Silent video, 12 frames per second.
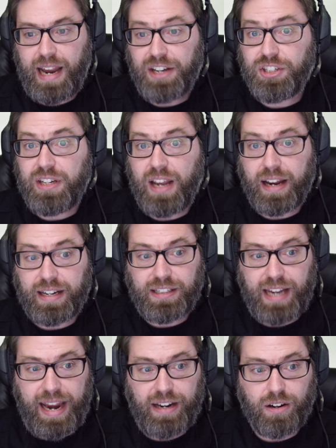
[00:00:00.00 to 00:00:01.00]
HDI
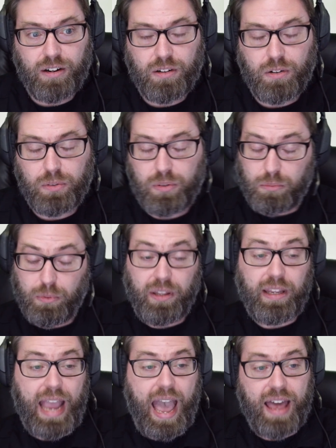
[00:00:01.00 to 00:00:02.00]
container, or
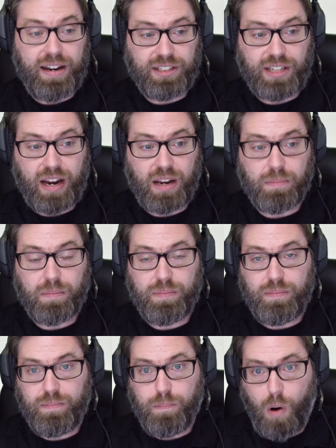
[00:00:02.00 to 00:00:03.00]
really add a second
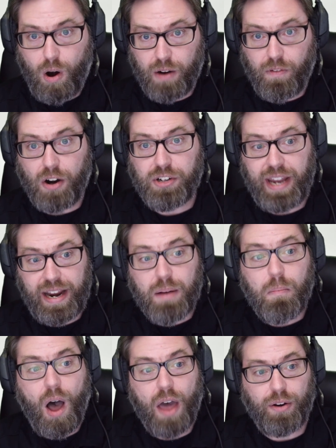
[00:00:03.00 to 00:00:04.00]
part of our
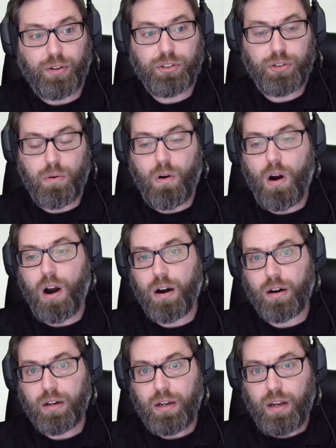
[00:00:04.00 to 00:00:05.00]
data model to
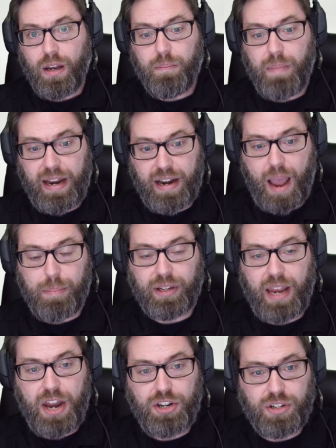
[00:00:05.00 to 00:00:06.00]
our main
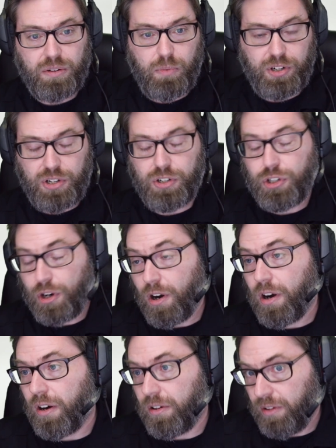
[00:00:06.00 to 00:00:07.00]
application, which in
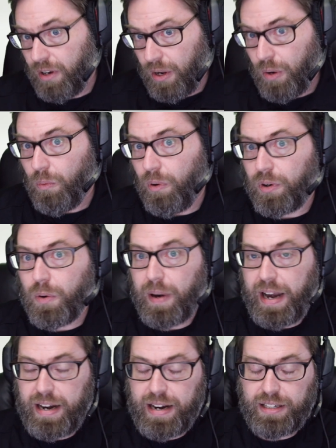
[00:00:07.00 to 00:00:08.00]
turn will
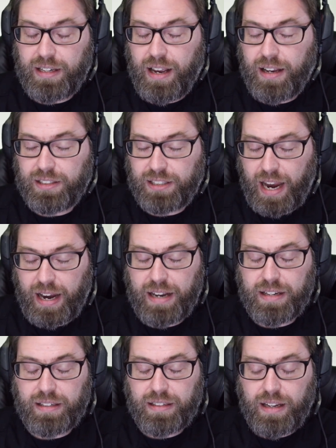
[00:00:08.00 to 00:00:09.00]
create a
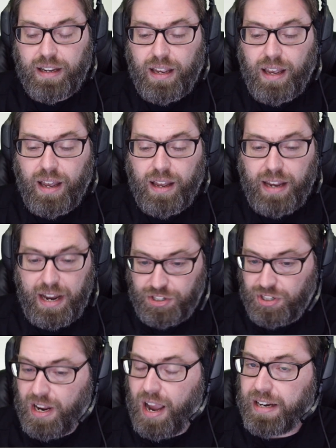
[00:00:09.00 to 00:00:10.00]
second
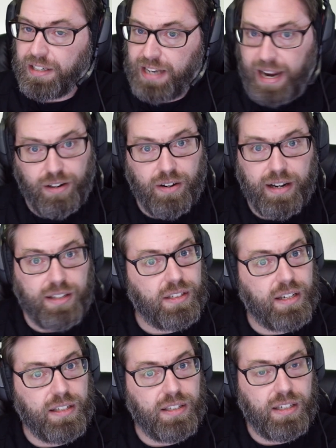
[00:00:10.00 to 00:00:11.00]
HDI container
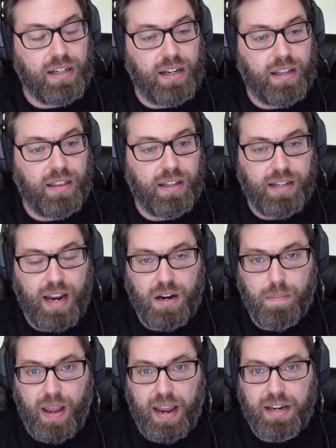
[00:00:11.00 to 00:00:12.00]
instance in the
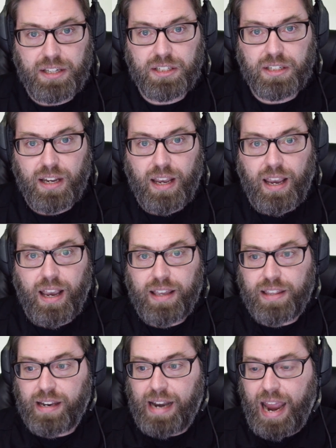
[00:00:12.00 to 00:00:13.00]
database,
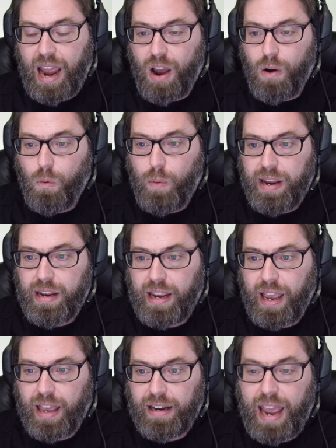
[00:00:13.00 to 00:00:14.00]
and then how we
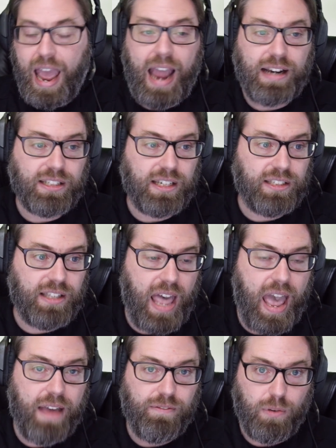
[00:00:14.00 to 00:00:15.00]
can access
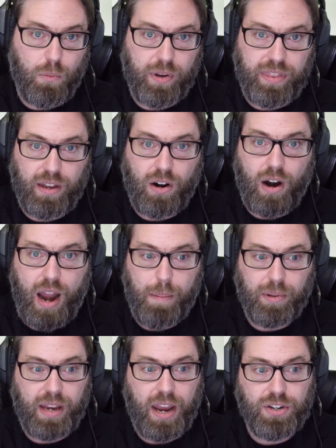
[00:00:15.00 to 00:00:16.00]
that from within our
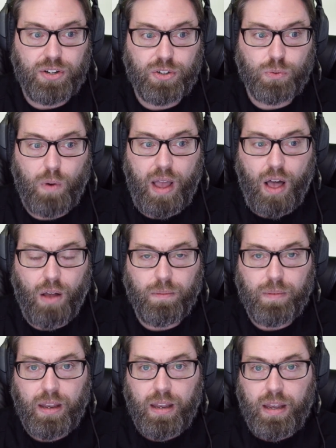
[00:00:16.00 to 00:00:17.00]
application as well.
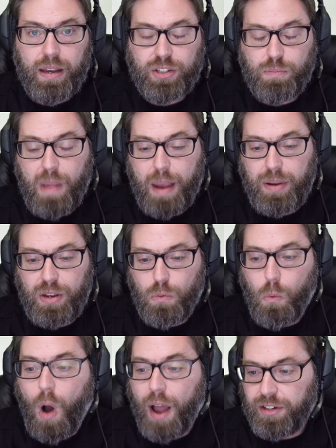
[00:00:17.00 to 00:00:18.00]
Maybe you
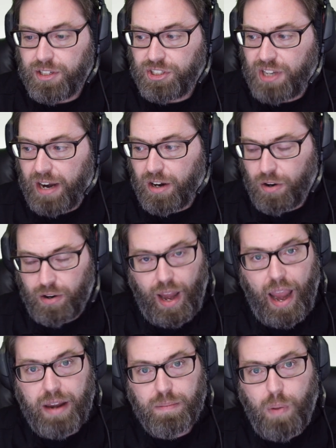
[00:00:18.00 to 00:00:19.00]
want to
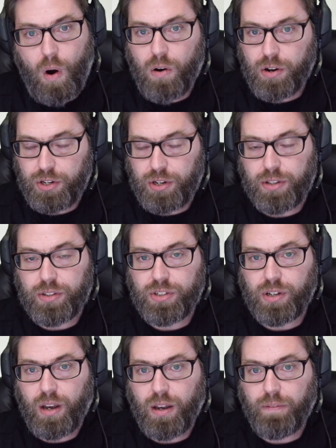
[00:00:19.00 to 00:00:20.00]
segregate
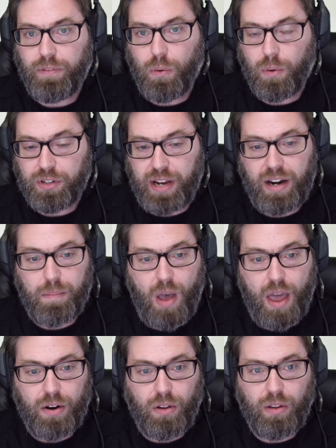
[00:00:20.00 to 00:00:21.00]
portions of your data
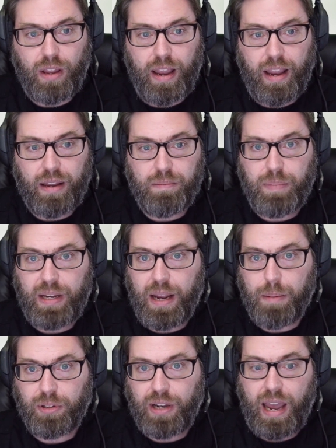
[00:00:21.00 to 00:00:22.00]
model and be
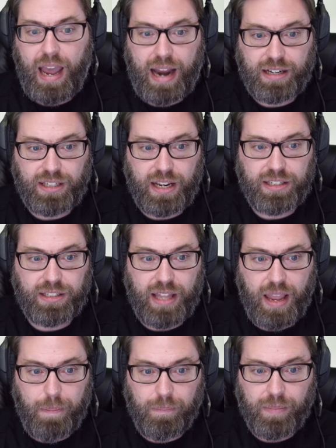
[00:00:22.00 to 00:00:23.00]
able to access
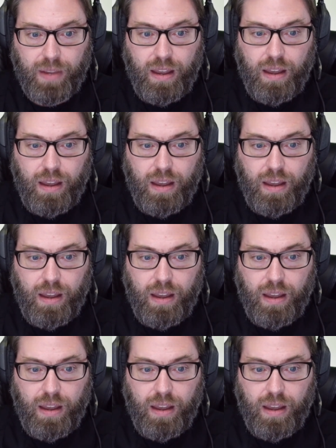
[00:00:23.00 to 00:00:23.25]
them